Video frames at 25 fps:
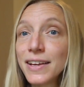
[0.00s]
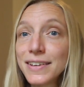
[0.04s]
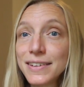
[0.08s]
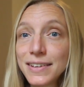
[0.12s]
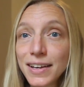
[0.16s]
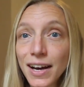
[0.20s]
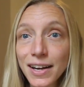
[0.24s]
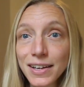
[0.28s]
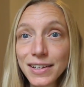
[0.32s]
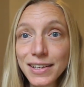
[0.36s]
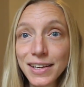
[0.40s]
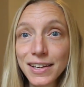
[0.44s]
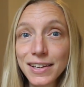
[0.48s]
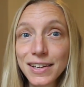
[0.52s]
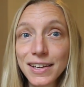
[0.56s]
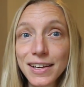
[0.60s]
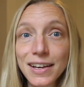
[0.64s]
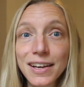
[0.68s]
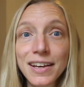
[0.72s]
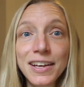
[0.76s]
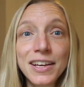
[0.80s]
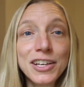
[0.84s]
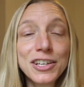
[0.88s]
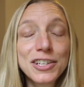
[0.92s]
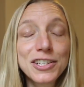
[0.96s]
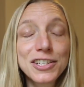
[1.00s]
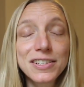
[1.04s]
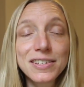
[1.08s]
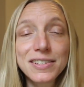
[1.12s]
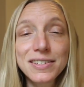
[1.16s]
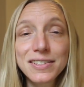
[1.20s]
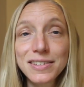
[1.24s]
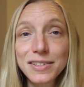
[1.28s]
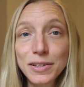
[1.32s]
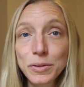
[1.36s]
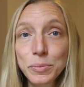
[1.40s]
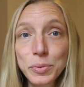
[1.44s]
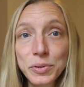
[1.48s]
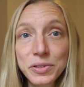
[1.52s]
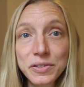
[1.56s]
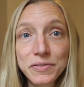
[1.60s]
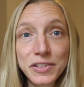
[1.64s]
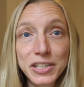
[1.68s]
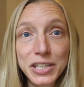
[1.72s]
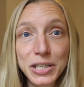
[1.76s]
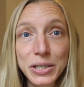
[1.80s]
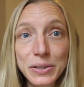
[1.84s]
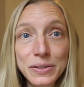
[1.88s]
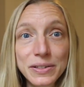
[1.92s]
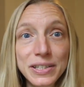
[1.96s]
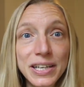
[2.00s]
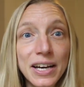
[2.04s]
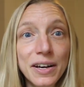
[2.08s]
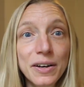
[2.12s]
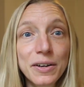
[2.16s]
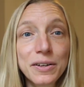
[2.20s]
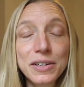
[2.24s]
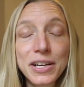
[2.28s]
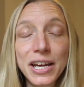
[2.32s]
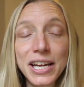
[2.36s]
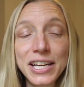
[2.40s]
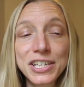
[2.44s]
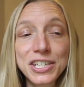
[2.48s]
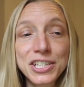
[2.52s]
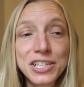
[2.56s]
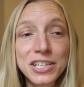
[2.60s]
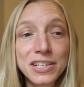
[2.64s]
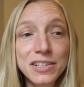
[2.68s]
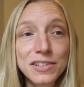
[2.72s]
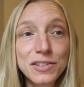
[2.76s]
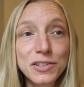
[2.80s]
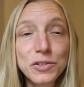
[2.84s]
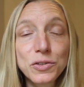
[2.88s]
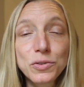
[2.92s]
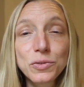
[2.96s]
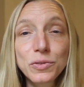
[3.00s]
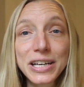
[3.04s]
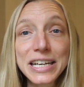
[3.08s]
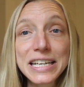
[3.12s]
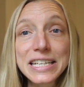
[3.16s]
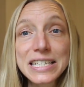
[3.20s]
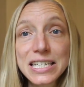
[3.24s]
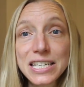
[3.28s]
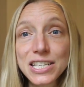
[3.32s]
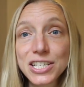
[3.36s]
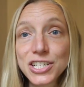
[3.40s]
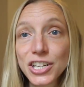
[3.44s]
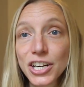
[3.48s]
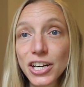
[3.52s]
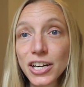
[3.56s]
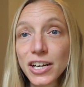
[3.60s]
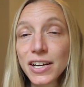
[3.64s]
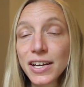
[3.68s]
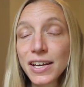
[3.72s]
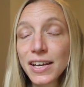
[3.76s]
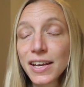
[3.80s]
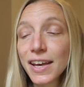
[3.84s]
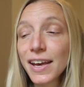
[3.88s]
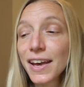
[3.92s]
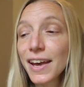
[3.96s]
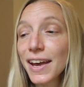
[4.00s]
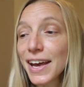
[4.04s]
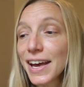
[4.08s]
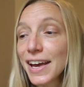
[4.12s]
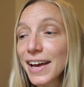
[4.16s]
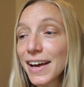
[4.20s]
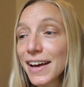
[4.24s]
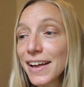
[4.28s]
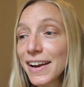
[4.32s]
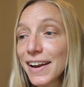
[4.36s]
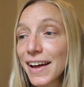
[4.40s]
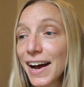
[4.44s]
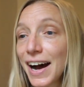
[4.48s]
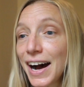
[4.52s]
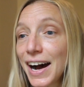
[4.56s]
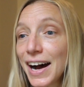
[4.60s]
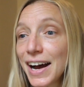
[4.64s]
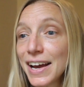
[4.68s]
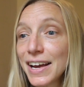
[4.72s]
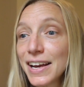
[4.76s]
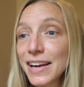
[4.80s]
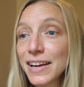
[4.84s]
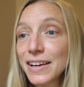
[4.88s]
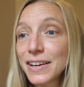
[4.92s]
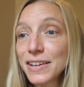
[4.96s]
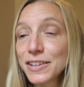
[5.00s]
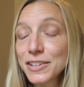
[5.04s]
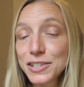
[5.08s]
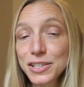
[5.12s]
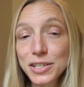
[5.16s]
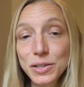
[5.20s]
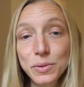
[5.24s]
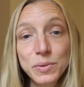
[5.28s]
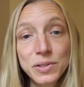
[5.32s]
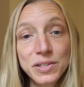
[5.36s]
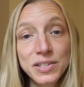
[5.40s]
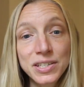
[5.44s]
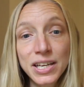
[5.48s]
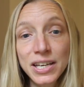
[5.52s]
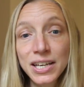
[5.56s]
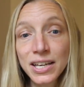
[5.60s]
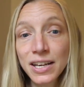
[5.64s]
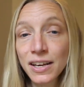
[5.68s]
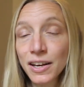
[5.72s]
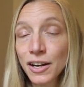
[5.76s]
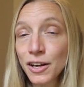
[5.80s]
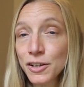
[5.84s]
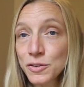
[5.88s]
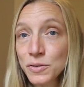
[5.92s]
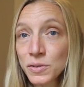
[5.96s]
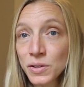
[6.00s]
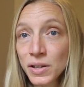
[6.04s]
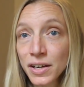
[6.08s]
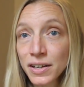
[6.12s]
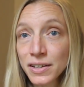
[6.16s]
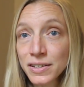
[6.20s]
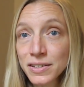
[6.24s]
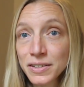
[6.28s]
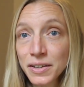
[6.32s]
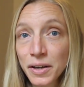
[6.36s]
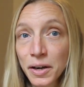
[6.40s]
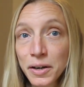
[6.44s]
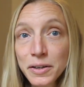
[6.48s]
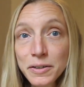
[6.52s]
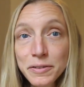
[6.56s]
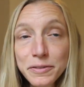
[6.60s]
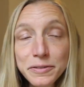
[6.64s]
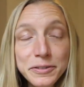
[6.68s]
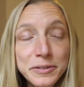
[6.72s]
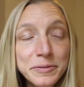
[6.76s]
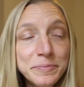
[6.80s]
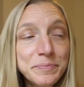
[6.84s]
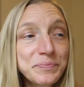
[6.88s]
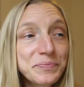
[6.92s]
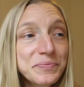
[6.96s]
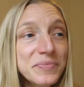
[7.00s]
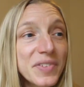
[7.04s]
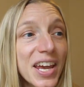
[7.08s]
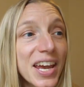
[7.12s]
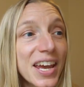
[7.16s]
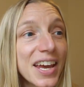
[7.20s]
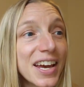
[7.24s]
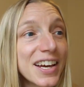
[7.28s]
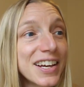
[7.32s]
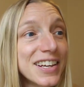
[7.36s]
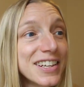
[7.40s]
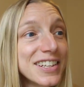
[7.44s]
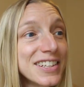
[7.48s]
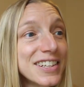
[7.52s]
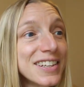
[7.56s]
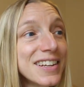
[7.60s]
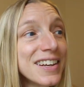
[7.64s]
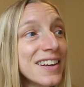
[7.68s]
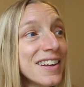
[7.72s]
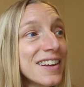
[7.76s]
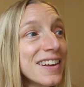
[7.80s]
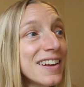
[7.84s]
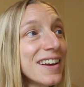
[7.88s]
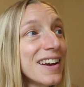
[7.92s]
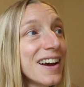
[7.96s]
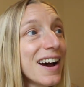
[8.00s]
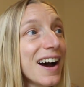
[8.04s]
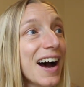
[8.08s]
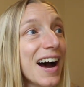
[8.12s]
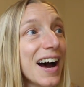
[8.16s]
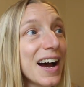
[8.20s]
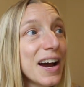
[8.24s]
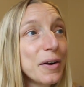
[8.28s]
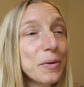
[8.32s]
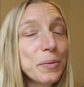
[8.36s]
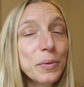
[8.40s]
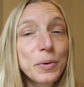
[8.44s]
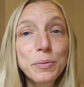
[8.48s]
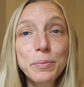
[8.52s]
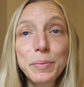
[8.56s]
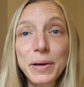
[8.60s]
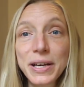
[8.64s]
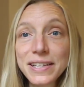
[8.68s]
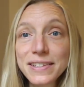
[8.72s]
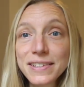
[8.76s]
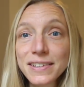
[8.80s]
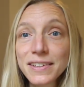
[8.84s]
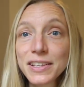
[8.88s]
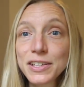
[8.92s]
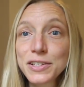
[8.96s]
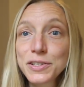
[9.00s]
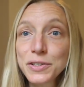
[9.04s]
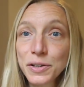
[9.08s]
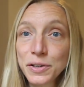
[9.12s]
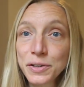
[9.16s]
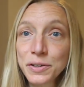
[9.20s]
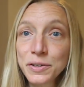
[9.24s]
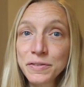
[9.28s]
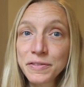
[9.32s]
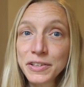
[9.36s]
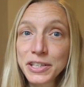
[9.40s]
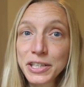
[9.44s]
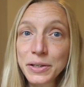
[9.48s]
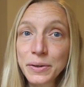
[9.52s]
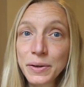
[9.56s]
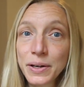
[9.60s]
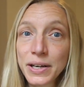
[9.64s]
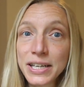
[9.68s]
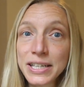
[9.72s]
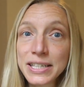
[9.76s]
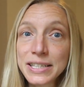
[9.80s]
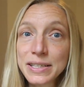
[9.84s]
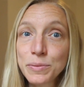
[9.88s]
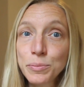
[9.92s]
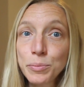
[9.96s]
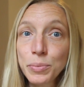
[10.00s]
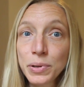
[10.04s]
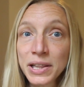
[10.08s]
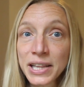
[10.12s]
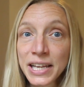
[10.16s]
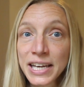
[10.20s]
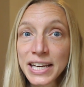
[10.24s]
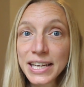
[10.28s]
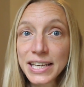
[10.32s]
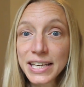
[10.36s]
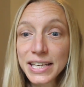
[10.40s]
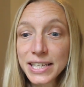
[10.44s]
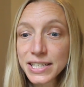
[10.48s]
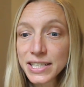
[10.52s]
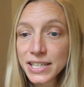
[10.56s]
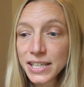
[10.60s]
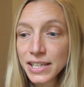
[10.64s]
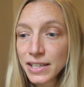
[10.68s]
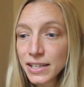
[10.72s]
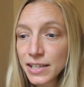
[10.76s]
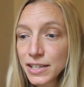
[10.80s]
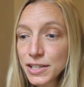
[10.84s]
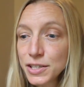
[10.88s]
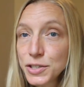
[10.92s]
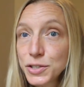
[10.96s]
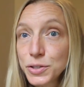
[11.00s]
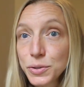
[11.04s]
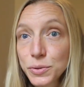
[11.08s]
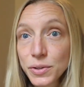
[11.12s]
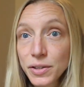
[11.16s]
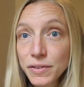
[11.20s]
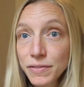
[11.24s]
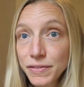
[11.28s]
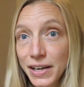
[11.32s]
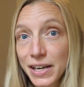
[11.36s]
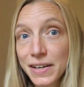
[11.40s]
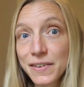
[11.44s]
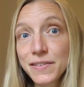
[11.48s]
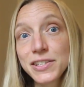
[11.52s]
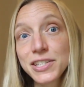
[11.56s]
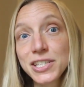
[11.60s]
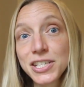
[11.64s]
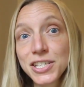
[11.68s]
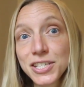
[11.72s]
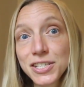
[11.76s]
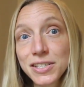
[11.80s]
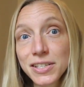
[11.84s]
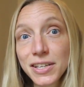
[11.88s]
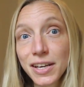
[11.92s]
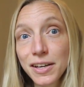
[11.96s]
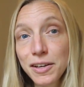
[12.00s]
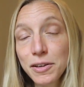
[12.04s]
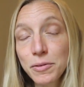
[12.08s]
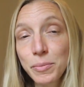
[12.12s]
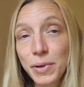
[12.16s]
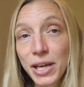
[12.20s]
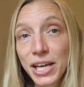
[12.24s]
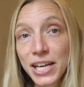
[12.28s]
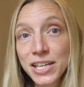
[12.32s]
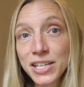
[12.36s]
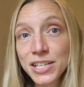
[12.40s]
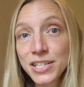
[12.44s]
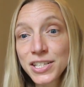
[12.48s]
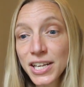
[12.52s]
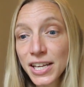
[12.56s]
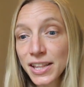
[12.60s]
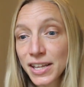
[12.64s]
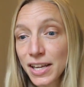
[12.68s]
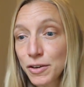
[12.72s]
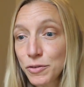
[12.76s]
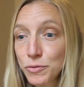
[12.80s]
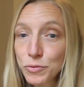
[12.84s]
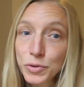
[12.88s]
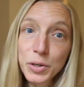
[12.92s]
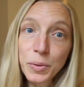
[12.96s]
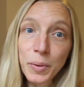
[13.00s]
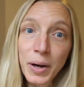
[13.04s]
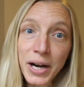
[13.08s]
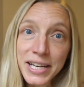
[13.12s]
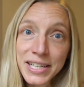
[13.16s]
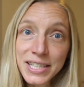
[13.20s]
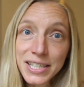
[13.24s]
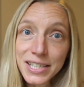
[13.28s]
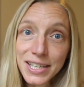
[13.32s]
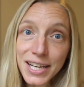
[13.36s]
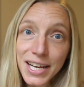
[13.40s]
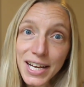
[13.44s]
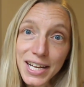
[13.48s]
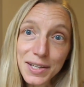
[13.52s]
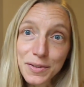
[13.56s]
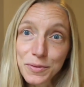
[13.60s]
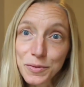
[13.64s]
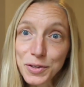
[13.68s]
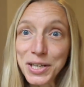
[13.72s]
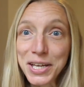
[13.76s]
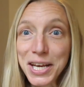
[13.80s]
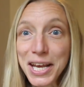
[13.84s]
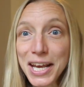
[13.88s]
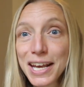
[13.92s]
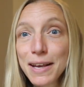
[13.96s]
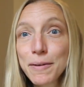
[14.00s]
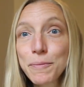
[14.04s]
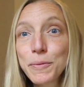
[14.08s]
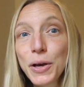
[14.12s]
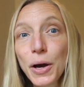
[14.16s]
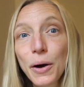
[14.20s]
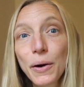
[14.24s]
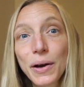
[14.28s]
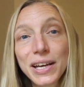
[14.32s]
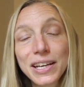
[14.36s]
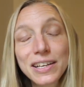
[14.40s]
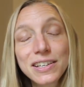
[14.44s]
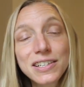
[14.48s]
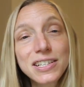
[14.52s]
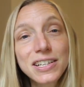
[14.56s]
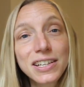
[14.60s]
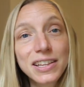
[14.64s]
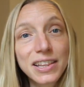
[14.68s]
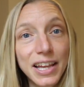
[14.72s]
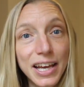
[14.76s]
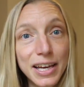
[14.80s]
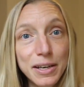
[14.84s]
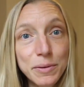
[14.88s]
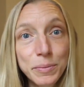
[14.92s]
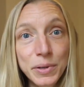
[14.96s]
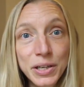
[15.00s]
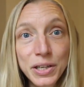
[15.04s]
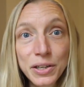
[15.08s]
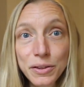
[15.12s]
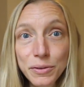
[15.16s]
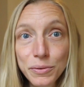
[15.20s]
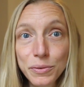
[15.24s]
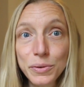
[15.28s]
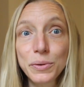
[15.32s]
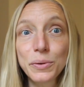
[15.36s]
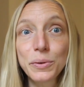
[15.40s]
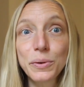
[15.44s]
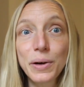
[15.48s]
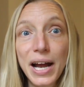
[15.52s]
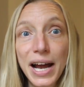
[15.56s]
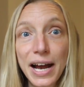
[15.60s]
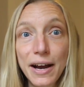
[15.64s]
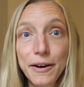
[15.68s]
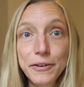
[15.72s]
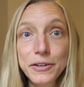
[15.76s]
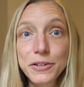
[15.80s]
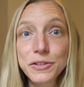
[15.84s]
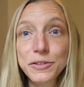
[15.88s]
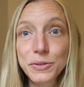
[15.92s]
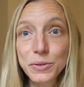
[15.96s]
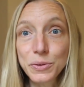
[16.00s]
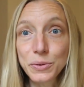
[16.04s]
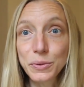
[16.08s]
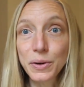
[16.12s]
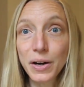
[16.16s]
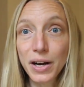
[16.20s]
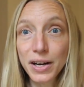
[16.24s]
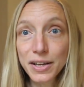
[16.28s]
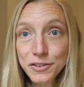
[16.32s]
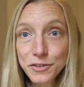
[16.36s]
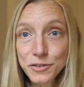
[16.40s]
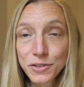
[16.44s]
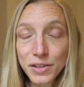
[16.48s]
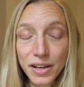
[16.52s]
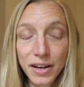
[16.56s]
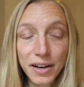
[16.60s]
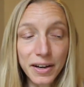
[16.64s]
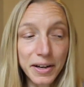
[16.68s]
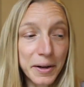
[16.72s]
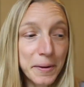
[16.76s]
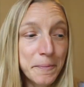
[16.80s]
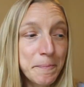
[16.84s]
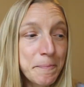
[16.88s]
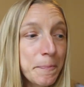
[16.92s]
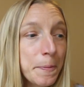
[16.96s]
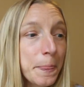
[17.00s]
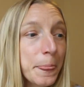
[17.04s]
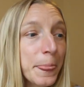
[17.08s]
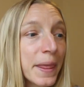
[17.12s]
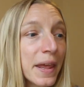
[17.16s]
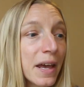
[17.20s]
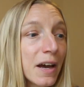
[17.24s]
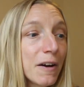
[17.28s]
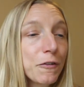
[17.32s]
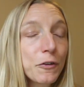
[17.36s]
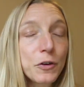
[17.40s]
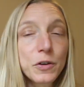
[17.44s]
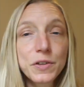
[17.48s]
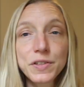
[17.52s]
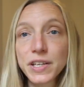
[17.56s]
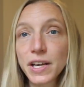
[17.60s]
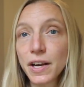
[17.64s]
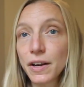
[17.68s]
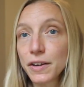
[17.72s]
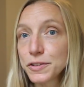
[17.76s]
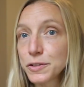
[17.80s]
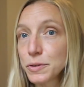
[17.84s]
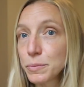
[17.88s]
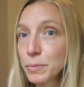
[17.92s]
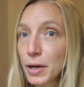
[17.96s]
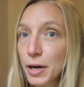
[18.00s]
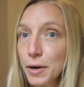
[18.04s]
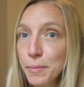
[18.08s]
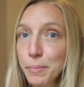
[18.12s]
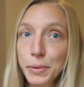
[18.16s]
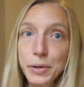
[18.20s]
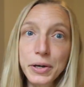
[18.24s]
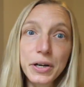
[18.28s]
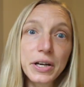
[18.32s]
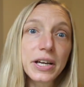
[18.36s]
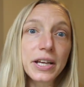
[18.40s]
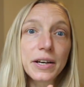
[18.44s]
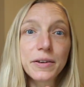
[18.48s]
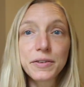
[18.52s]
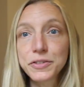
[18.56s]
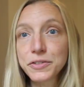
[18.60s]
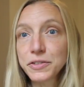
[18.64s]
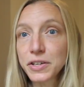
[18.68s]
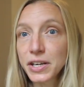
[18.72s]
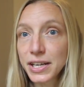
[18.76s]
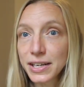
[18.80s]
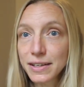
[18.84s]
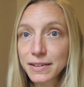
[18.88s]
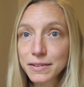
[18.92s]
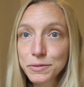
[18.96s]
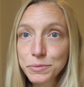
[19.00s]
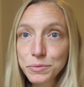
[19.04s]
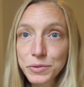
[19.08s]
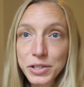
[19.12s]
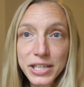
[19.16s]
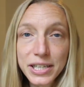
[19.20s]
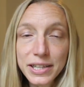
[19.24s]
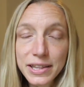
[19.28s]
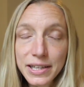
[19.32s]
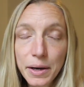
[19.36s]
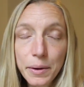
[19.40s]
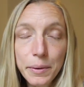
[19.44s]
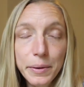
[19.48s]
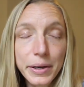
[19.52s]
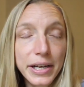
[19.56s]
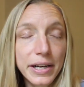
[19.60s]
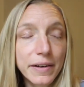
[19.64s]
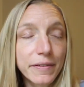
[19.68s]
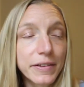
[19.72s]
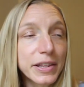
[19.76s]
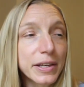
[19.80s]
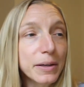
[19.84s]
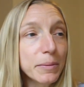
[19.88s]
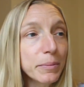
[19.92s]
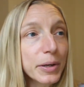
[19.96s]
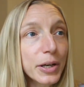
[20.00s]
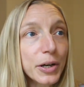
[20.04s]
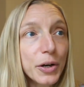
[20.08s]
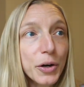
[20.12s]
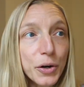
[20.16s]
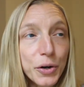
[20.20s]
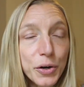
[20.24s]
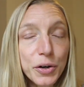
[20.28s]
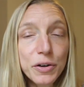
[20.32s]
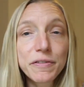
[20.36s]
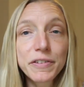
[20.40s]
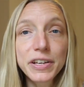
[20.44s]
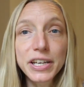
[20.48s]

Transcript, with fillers: Not kidding, she still puts videos out and she is a great teacher. And I, she was knitting an entrelac scarf and I would basically turn her video on, play it, do the five stitches I could manage and then rewind it and keep going. And she led me through how to do entrelac. Of course, I also bought a book and I was trying to read it that way and everything, but her